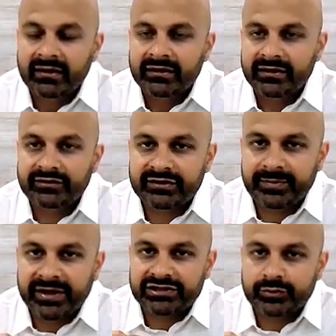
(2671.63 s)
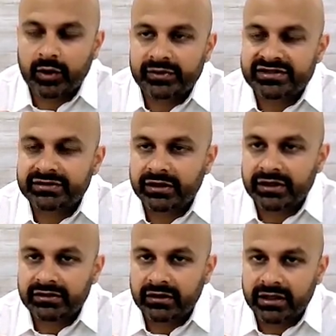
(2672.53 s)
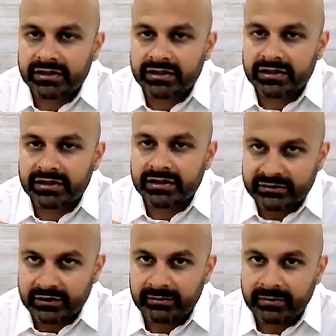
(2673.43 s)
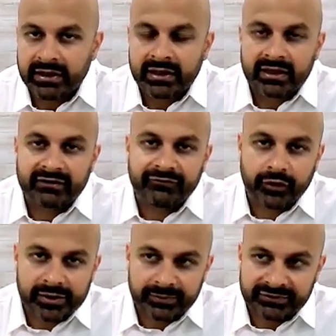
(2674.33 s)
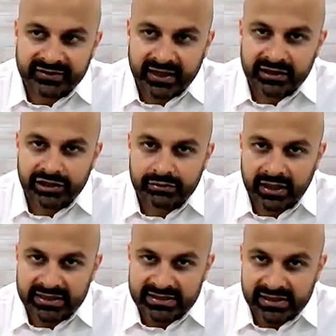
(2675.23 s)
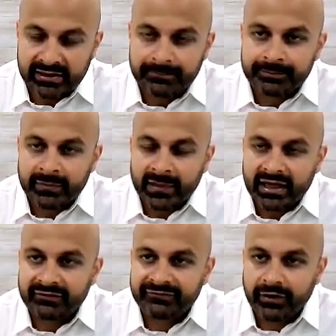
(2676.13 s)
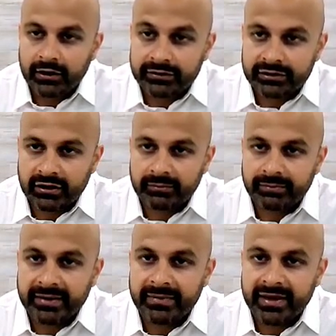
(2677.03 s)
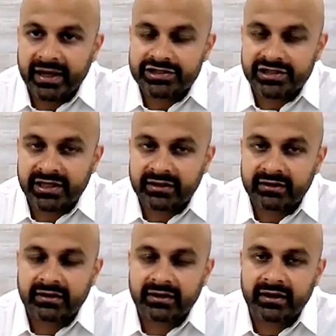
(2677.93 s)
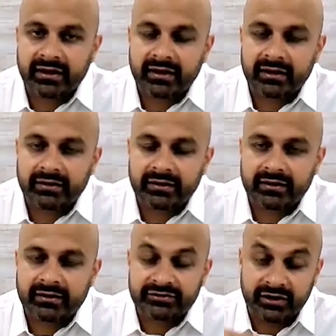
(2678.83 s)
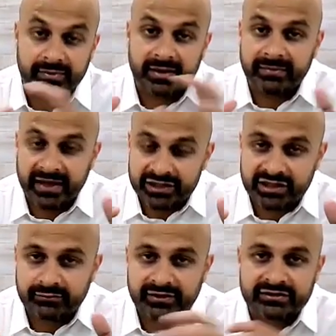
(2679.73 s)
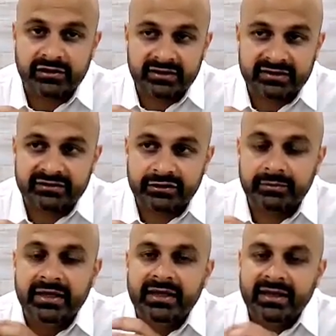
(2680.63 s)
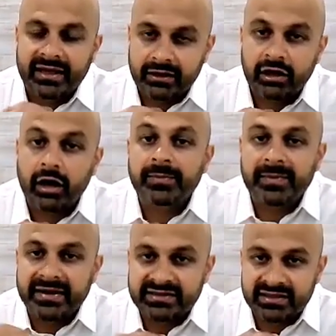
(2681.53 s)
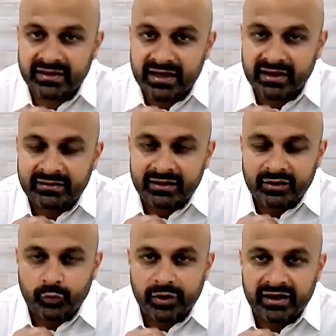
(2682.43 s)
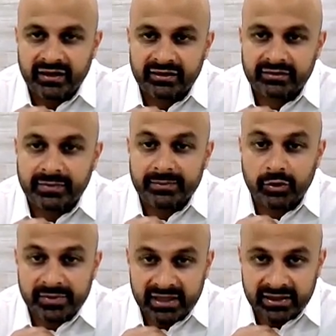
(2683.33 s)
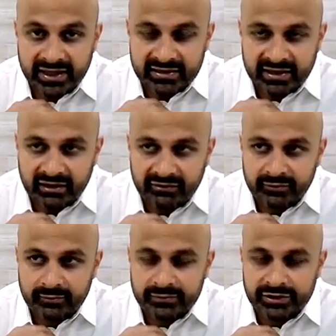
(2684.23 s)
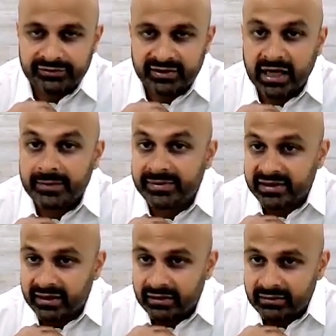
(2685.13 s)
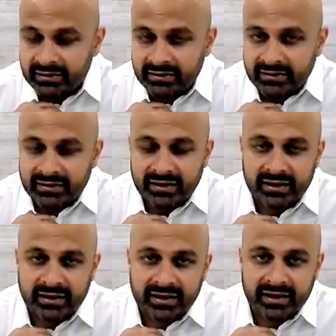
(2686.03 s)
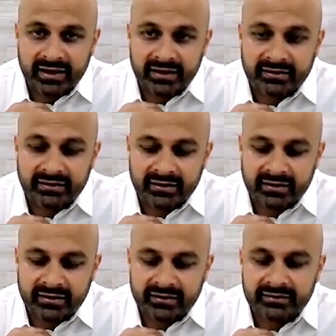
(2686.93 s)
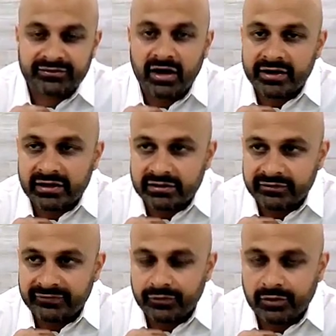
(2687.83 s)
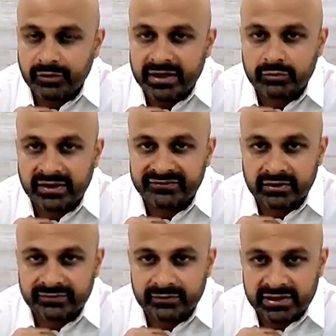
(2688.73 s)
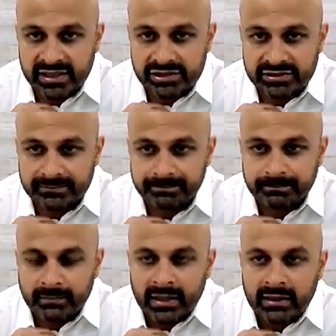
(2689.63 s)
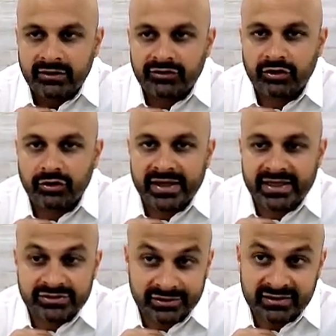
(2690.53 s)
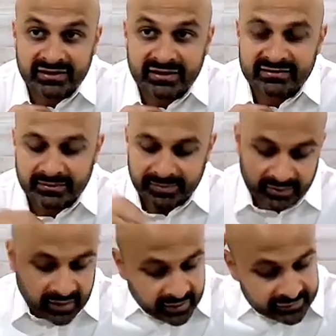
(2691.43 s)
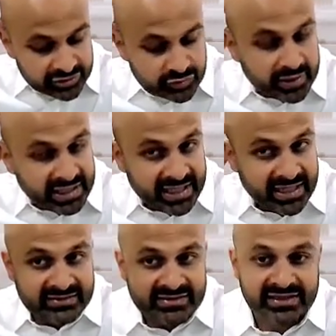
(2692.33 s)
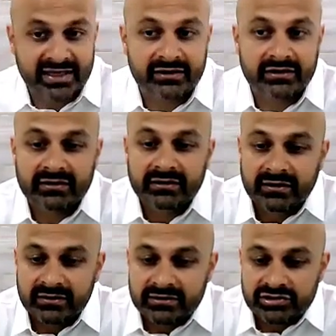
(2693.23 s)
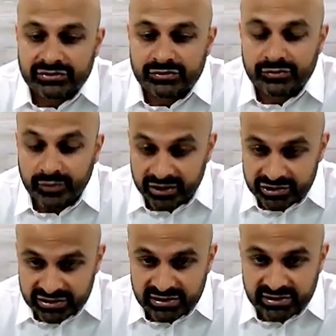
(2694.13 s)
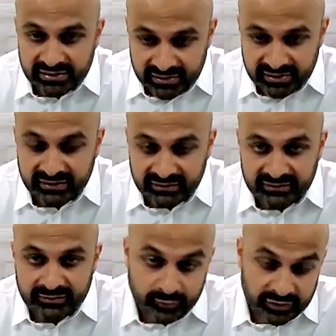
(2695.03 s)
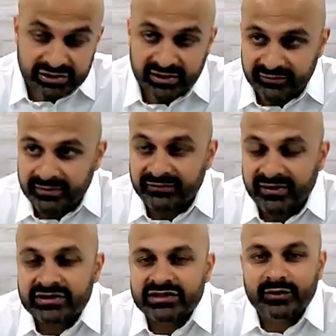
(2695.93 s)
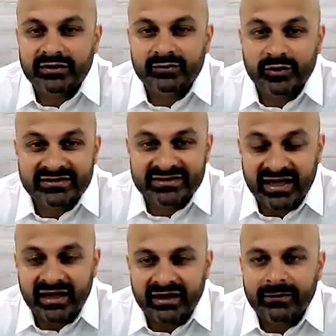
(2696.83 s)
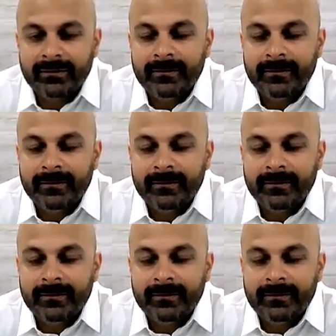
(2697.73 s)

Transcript: This was a patient where we started her on autologous serum, 40% QID, and followed her by managing, uh, sorry, by managing with autologous serum and complementing that with meibomian gland care using IPL uh, and uh, Zocular for microbluff exfoliation. So it took us about 120 days to get her to where she is, where she eventually would, would stay.